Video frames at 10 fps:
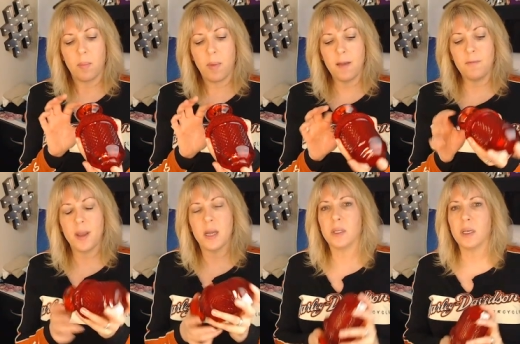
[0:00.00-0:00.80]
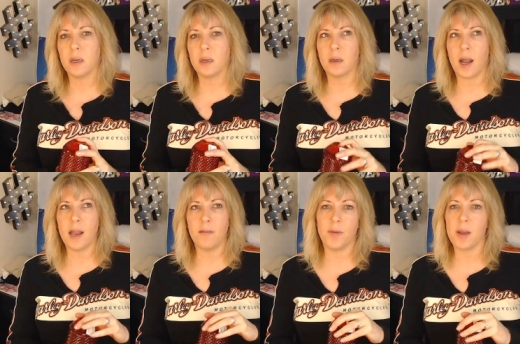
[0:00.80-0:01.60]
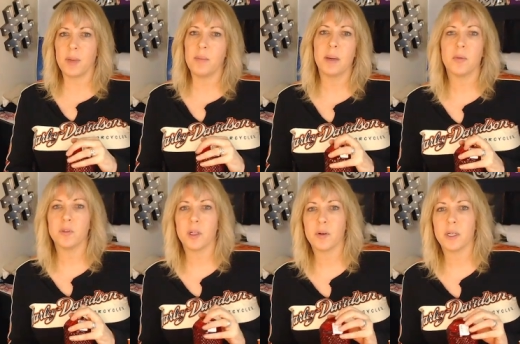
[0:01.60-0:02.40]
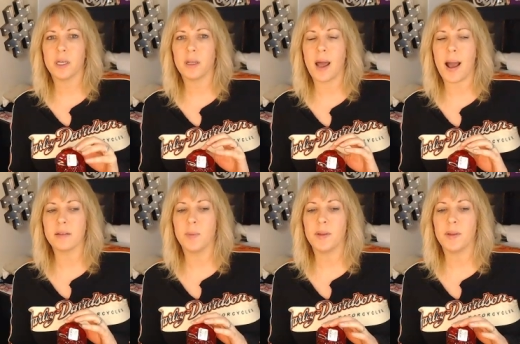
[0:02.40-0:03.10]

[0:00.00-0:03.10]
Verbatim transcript: My family, I have family members that are into glass,